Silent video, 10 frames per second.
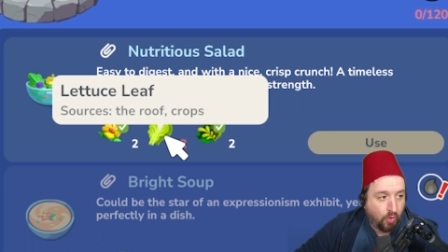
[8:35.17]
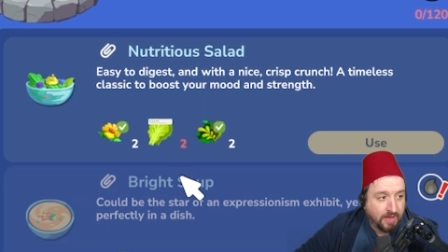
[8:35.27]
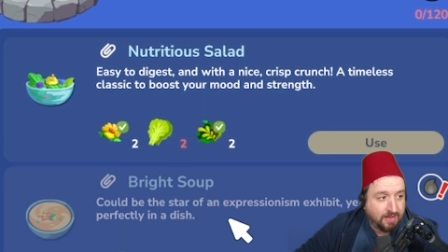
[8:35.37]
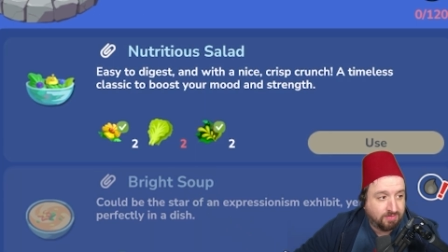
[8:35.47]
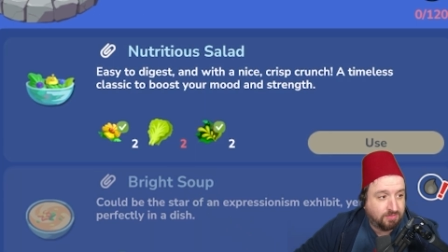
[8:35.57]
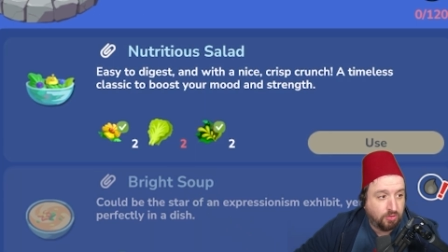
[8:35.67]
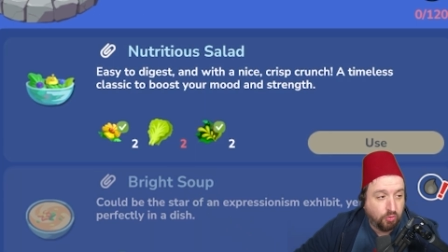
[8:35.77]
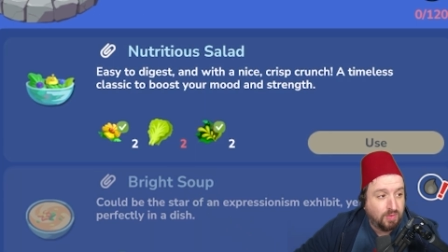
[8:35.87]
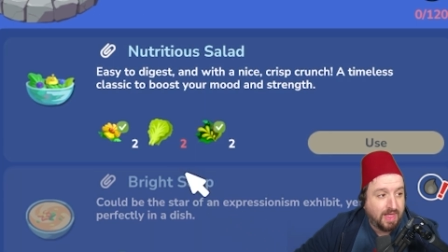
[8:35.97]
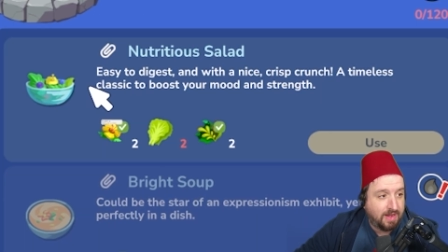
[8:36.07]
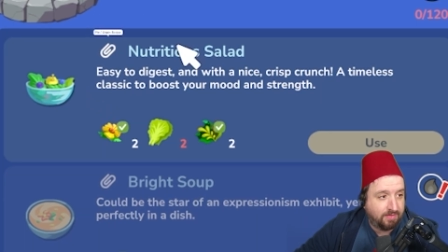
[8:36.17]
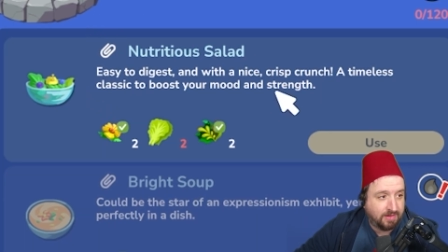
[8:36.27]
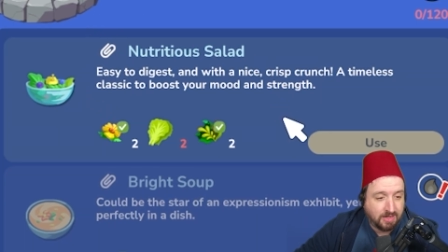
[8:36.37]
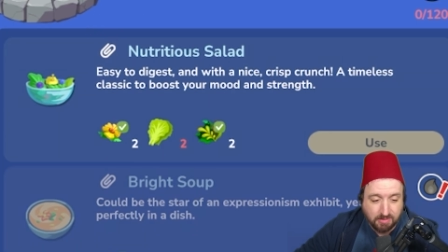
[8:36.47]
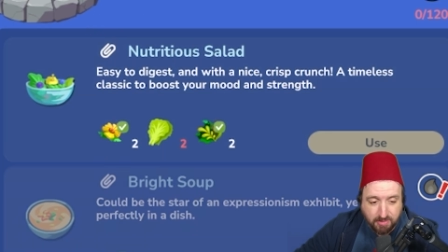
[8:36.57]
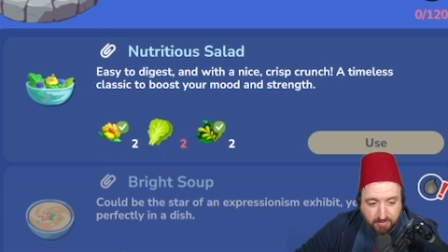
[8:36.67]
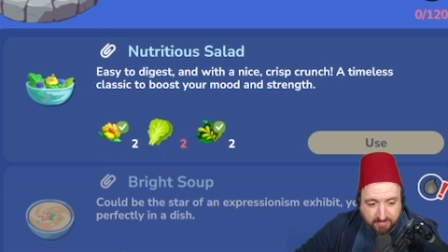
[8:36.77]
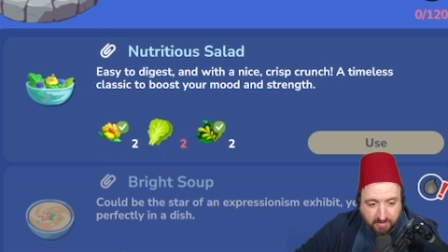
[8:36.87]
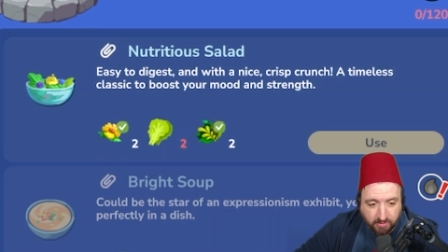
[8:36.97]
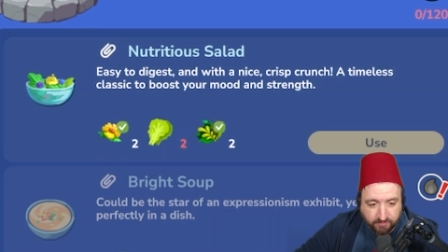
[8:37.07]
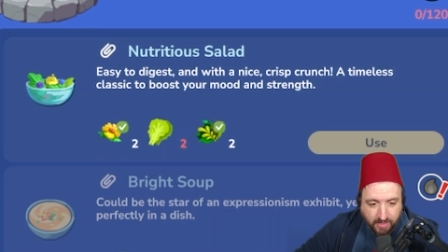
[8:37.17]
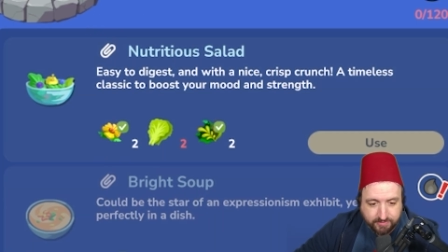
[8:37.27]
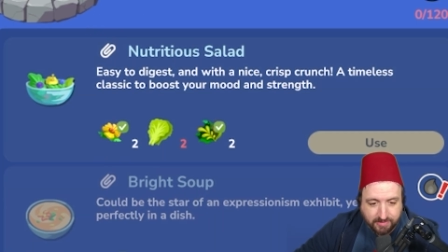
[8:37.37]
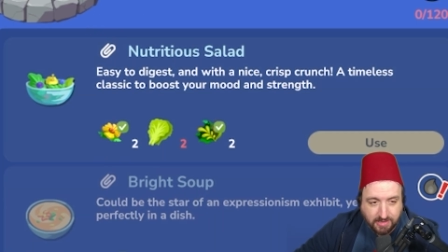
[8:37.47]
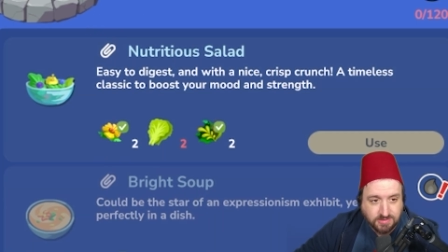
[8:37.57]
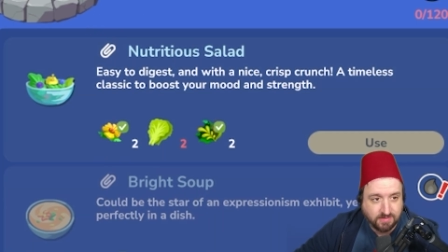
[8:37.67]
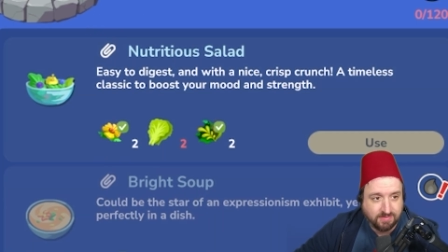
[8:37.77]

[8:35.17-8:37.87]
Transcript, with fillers: I need is 2 lettuce, and I can make myself a delicious